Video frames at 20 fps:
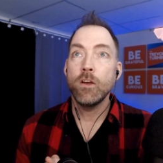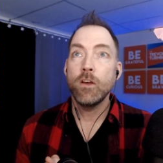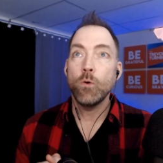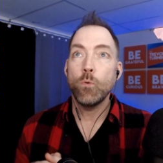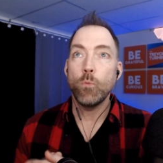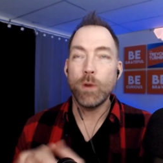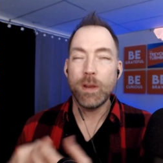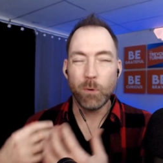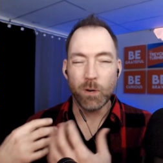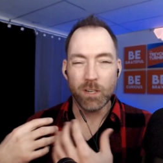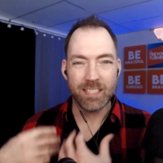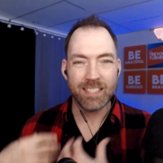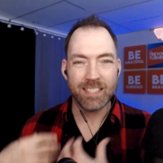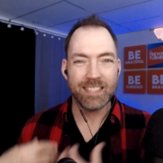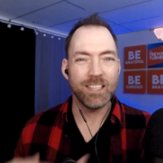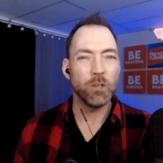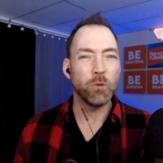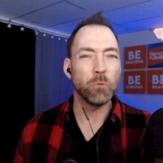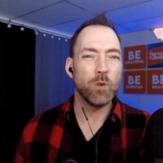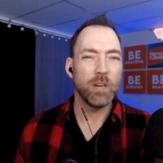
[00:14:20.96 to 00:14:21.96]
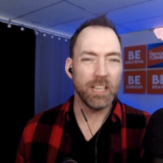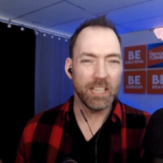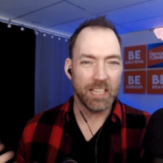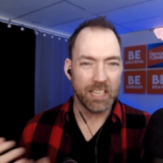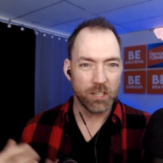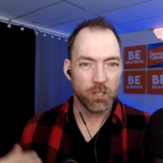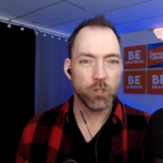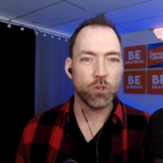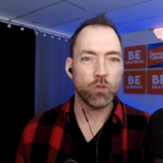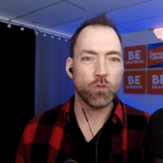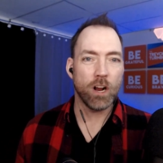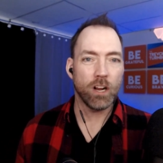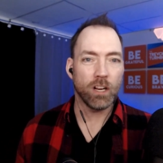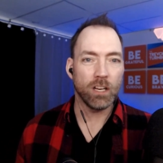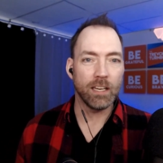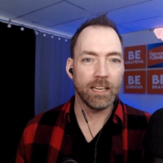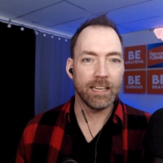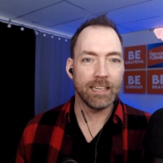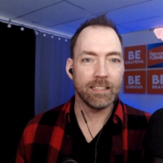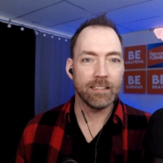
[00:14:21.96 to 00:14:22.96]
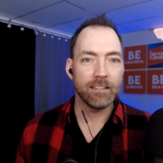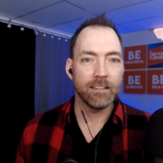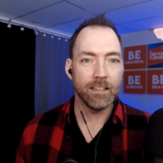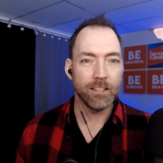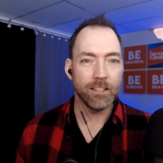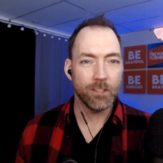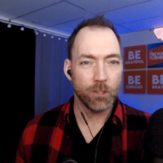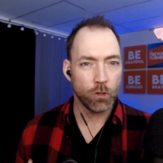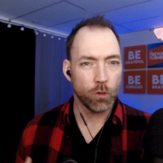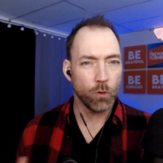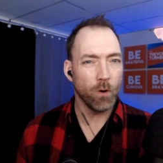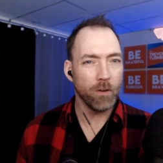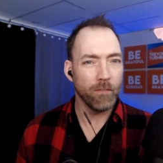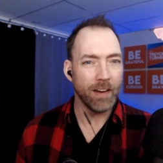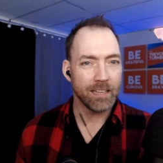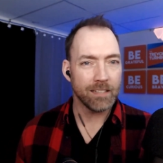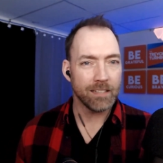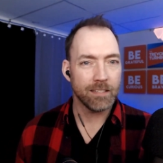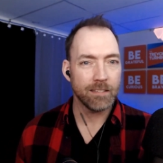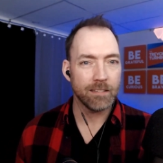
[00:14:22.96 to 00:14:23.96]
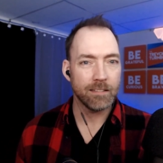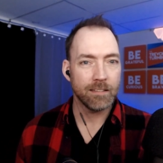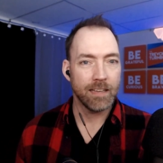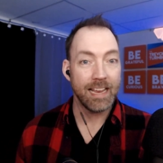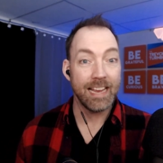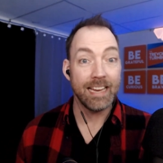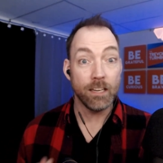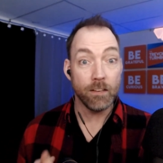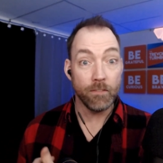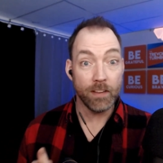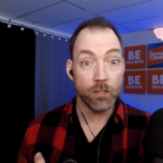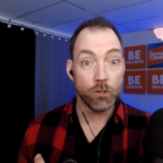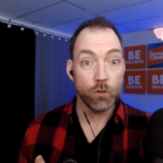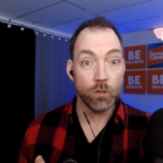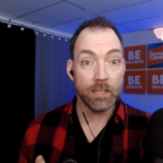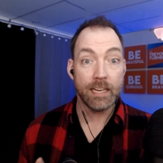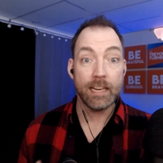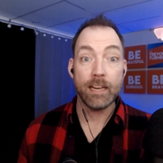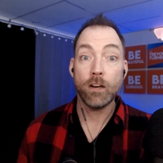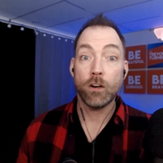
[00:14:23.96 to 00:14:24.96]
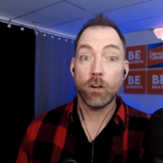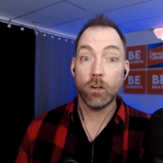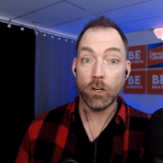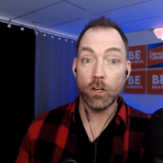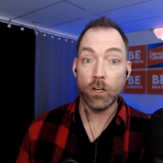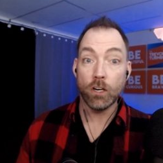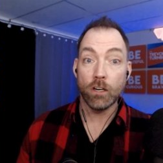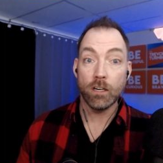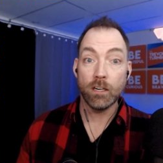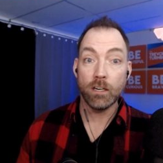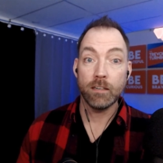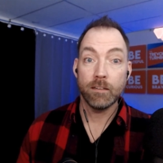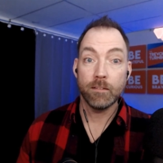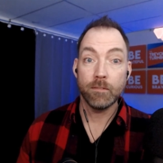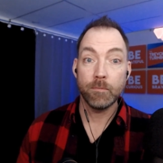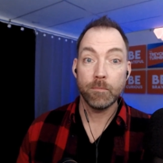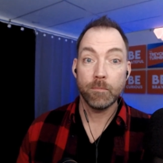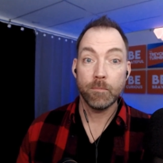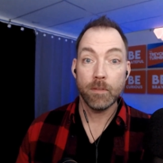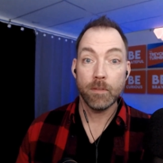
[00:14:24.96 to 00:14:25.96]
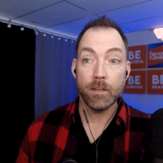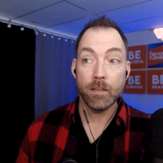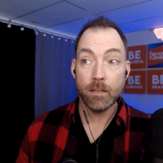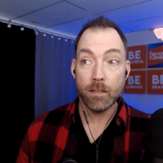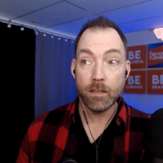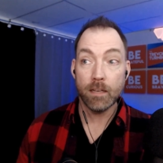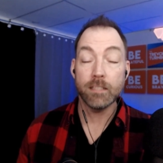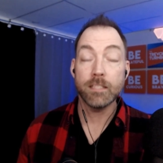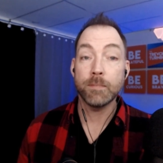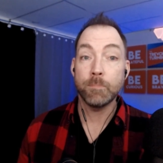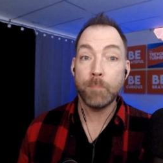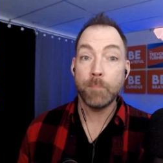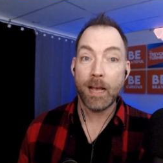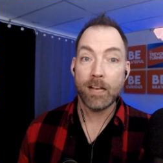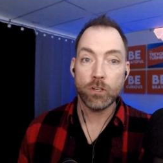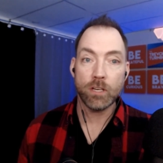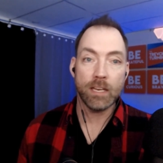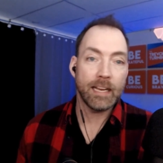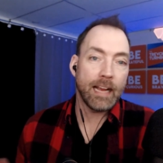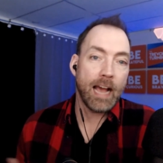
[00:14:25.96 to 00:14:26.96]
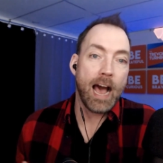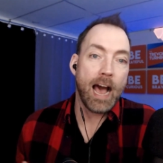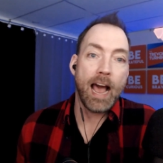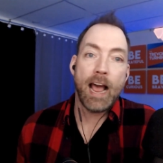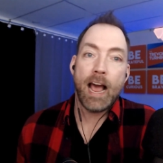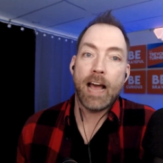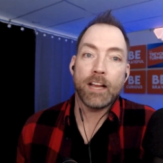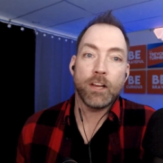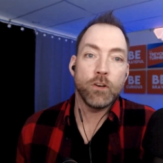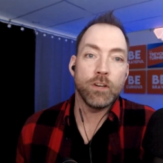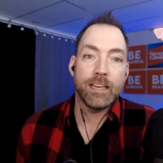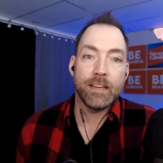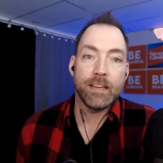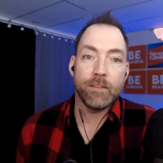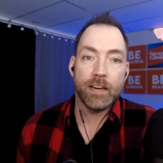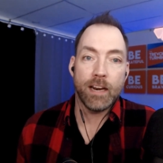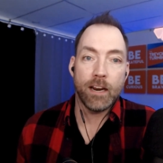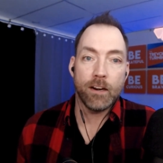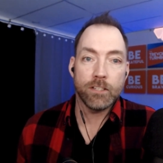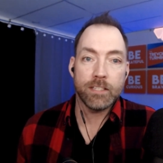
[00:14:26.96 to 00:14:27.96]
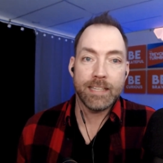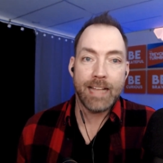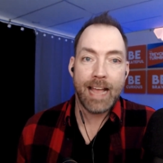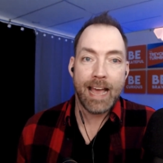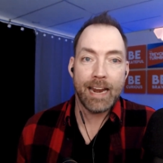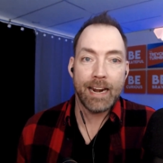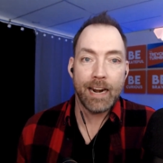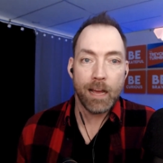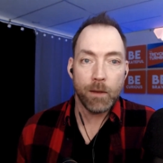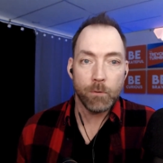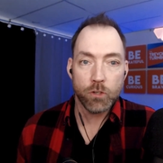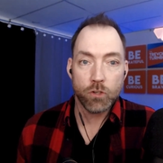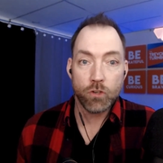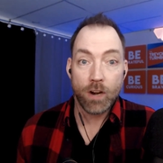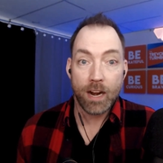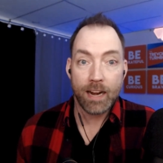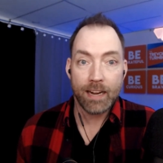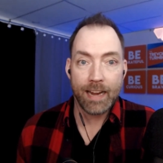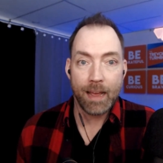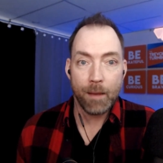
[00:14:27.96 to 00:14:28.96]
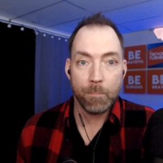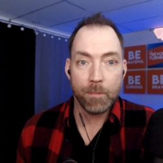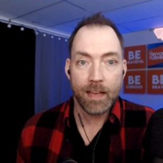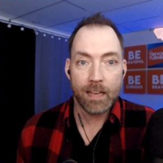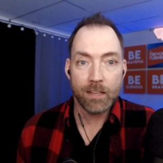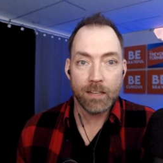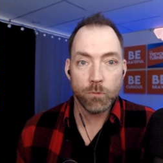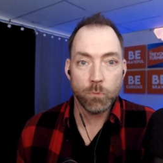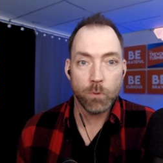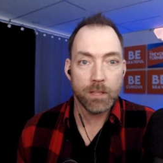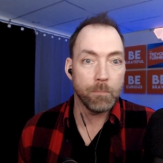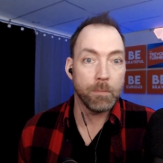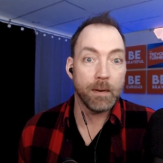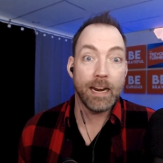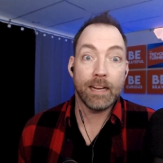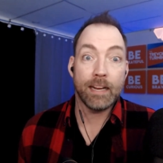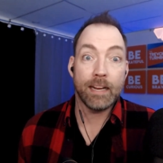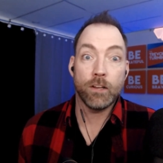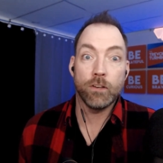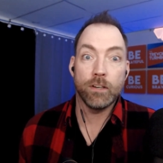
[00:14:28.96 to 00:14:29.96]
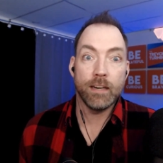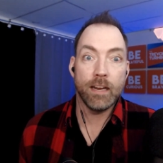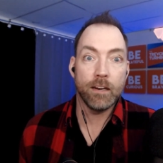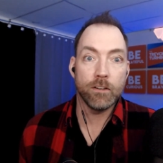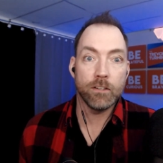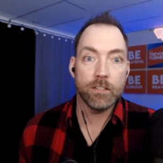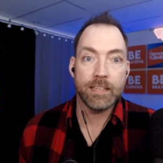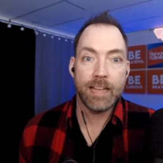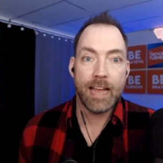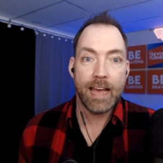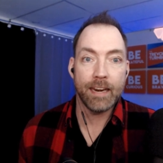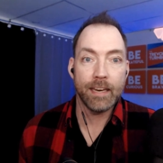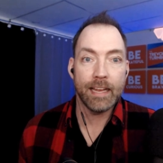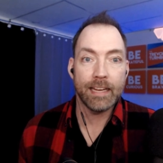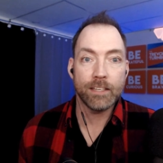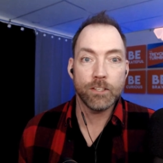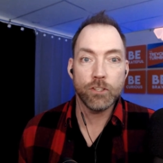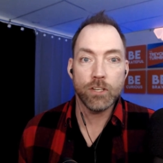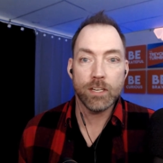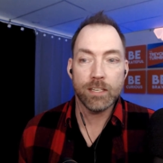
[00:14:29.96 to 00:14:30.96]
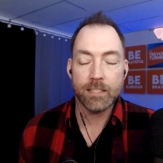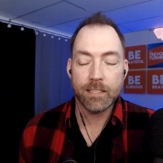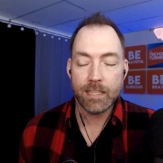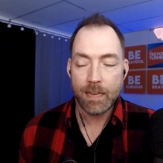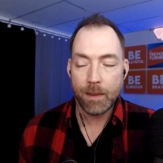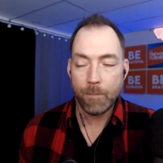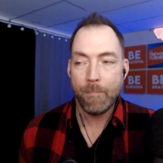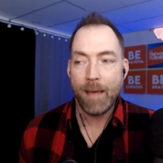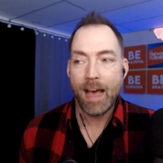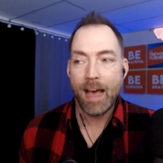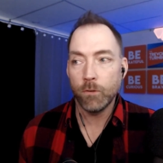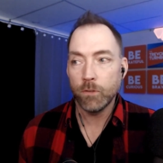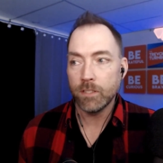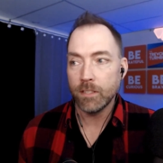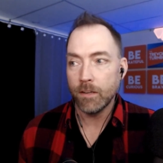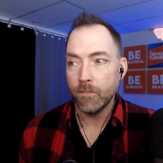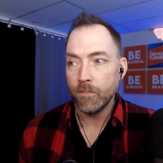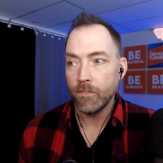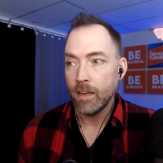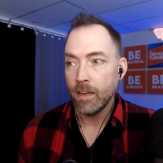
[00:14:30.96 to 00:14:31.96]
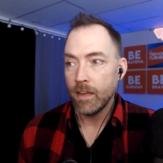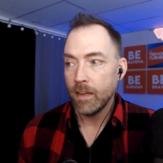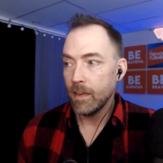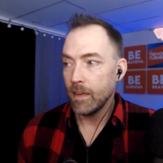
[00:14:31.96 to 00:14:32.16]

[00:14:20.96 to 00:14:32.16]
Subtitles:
we were still really struggling, the two of us individually, her especially. Like, I couldn't even understand it. I was trying to empathize with it, but I couldn't understand like just the amount of